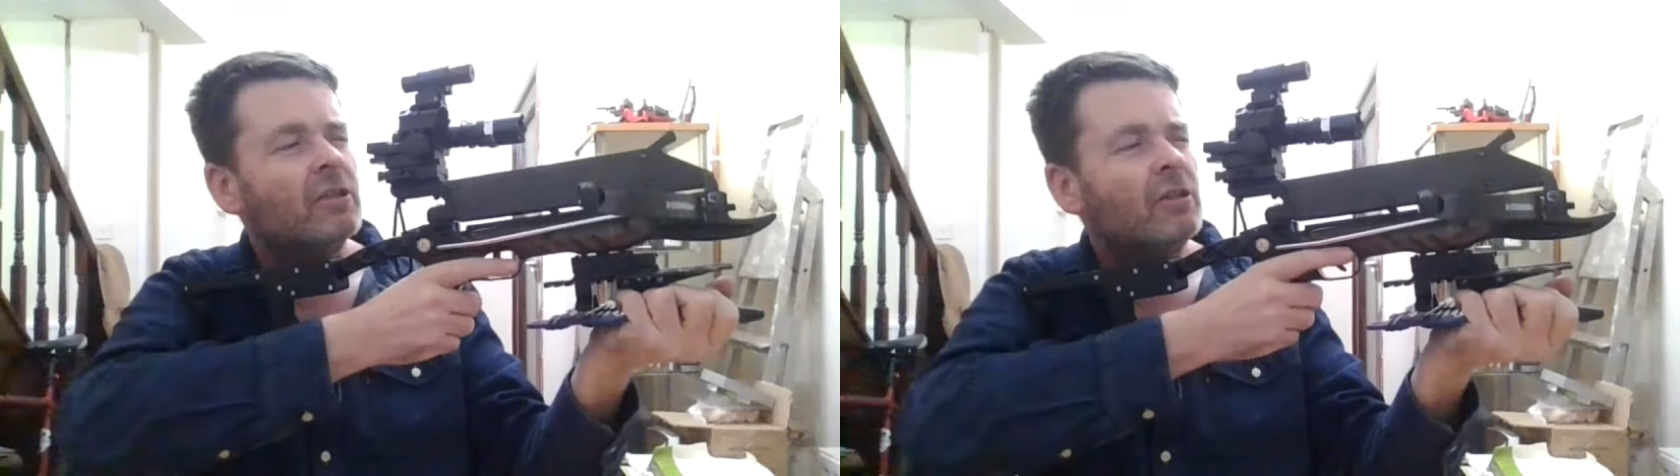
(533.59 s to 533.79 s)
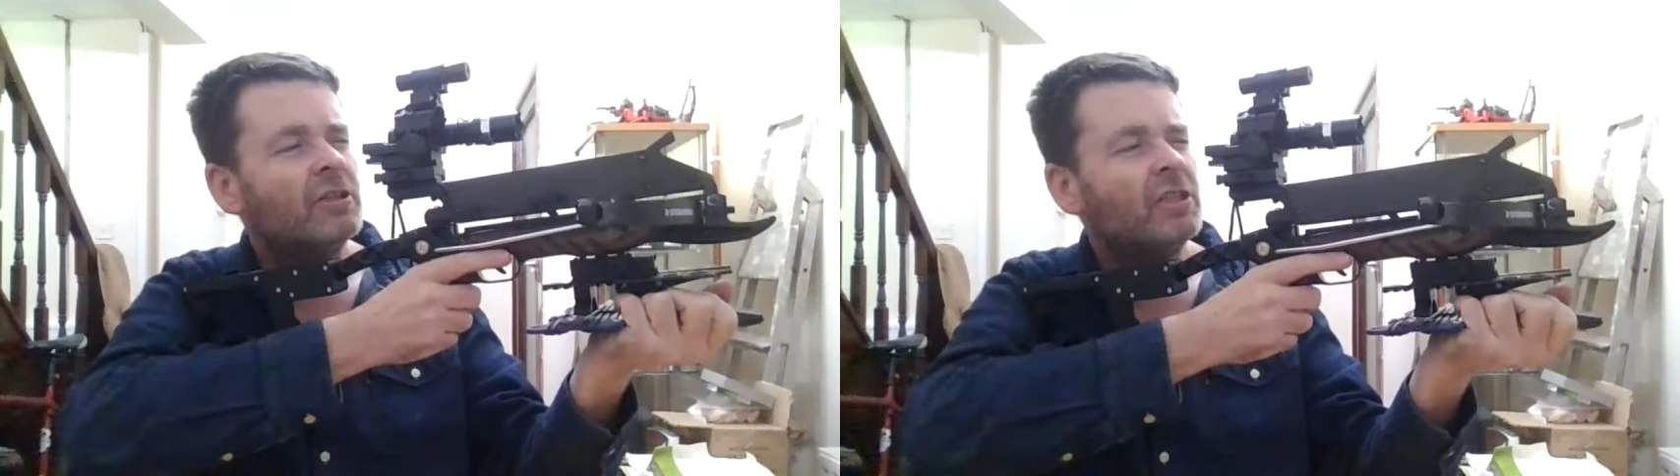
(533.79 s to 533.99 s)

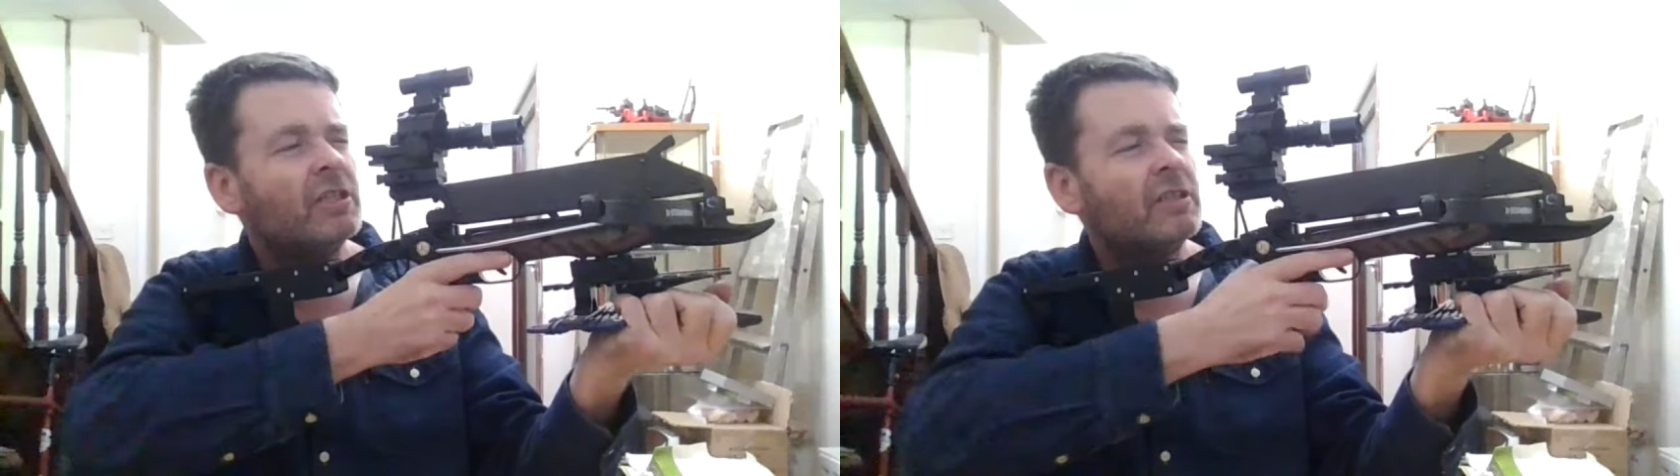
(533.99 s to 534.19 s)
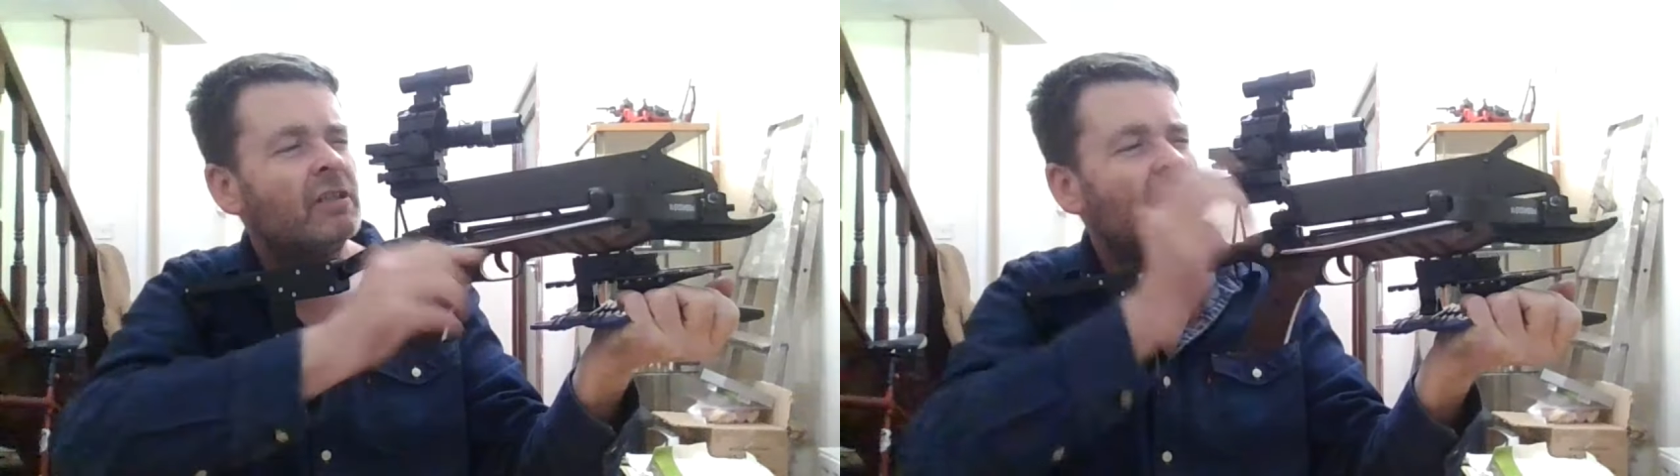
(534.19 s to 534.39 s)
The
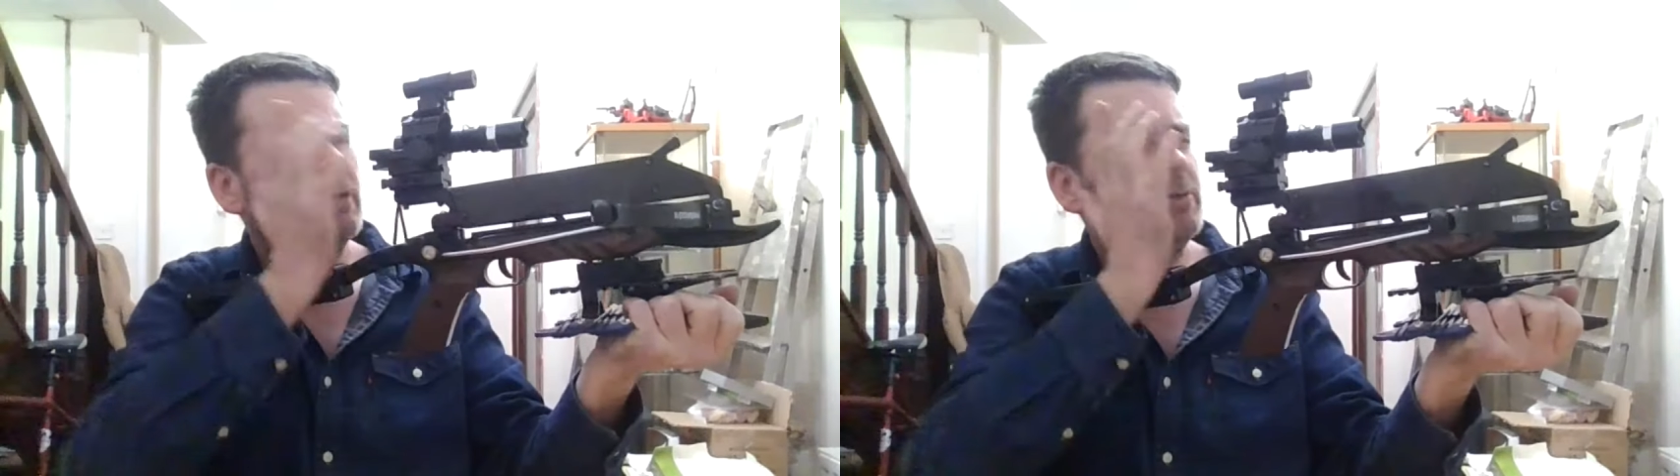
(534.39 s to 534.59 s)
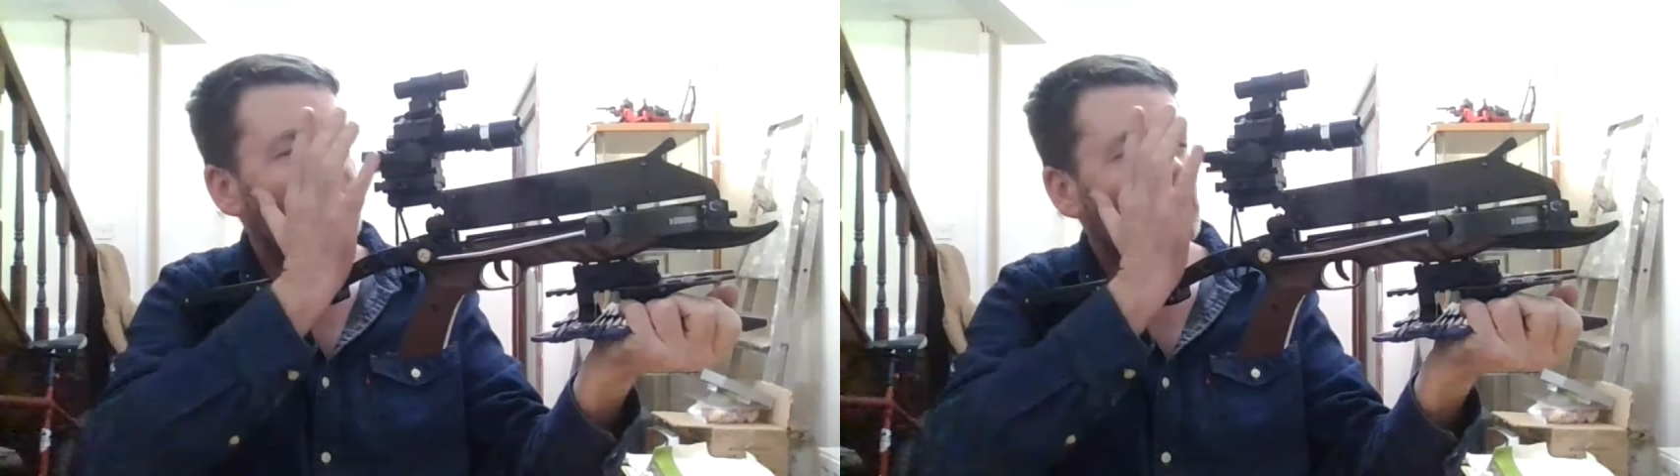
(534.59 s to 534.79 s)
crosshairs, the
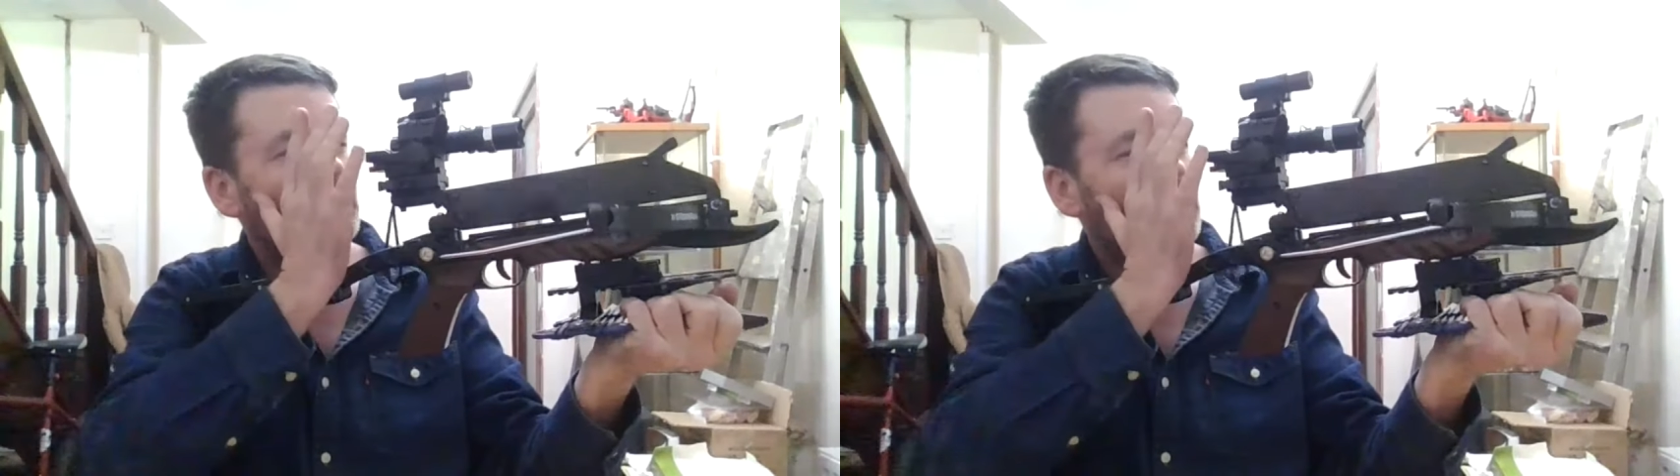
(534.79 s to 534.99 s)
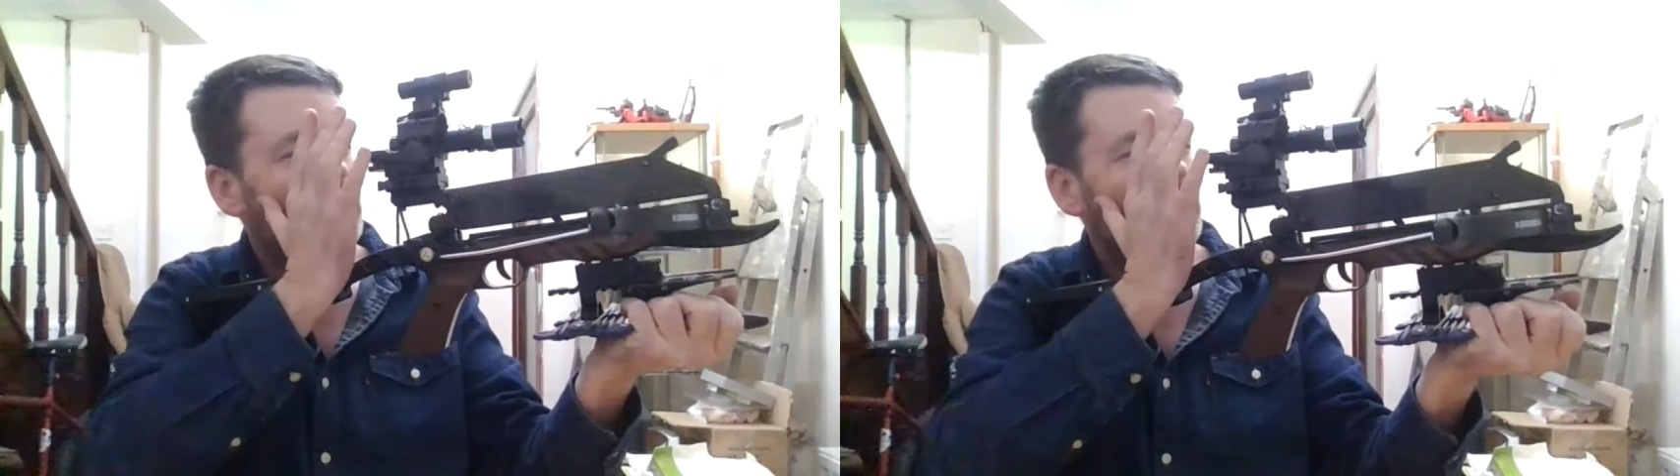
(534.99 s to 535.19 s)
alignment is
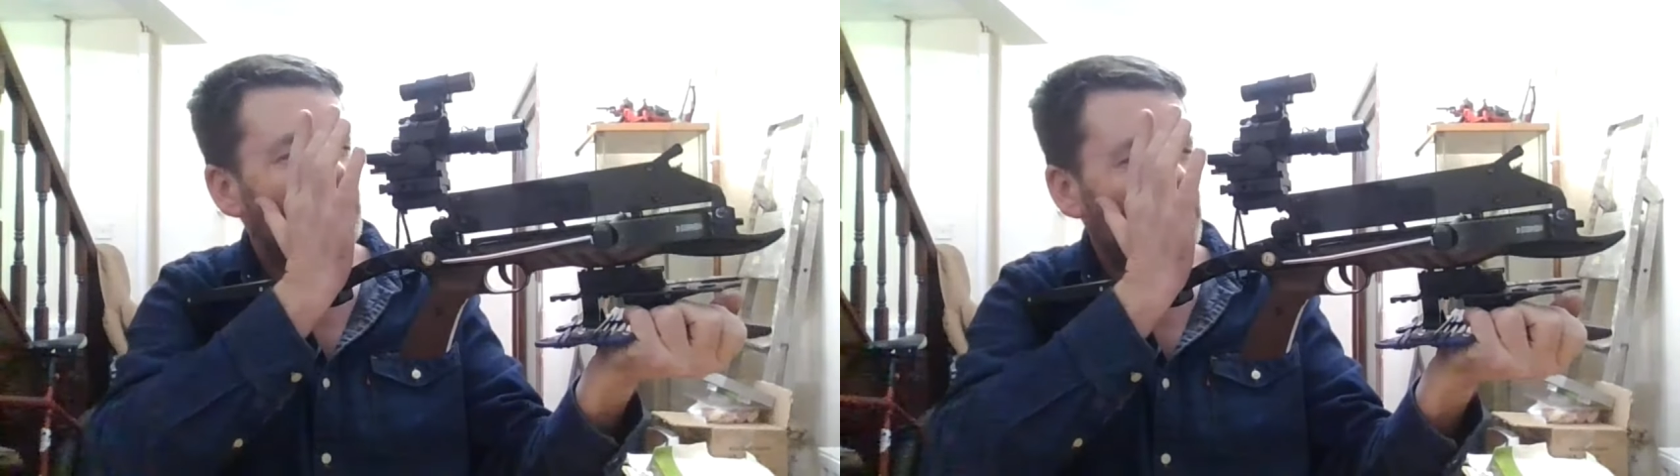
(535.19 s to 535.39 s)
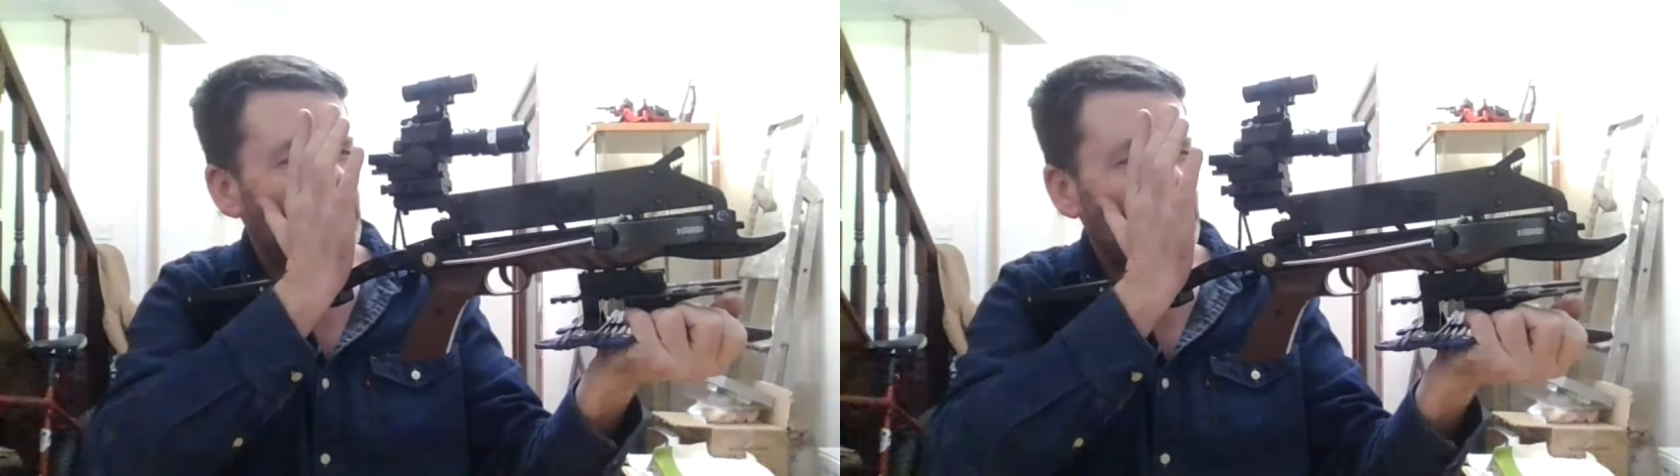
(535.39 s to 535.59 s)
good with the
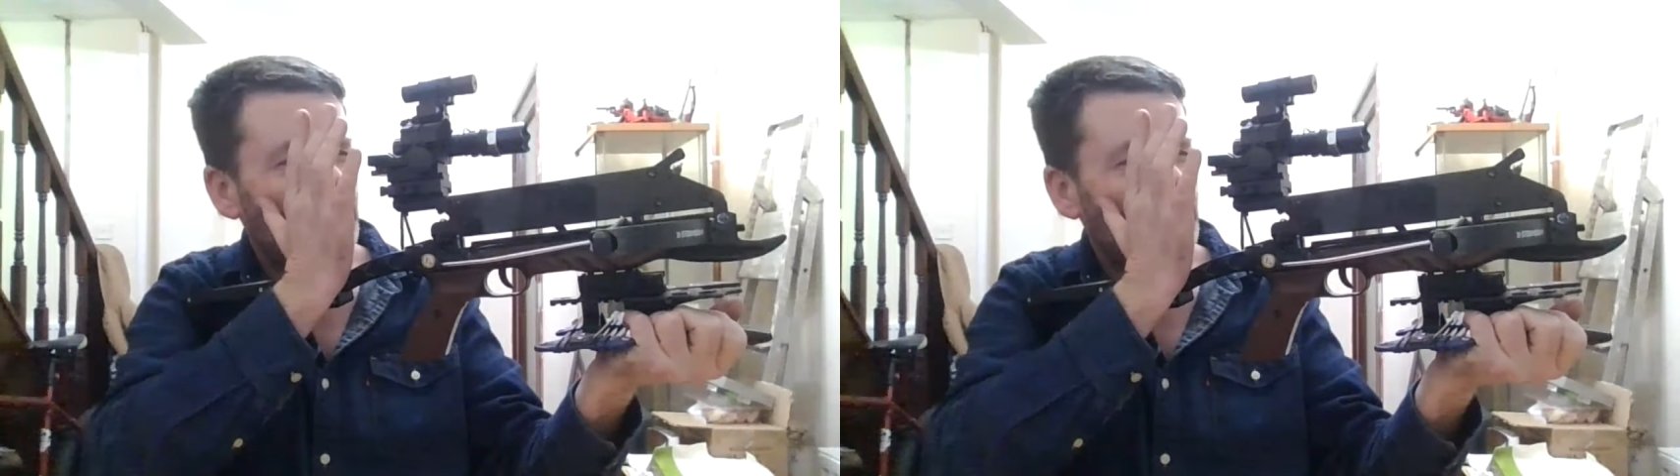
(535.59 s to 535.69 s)
crosshairs.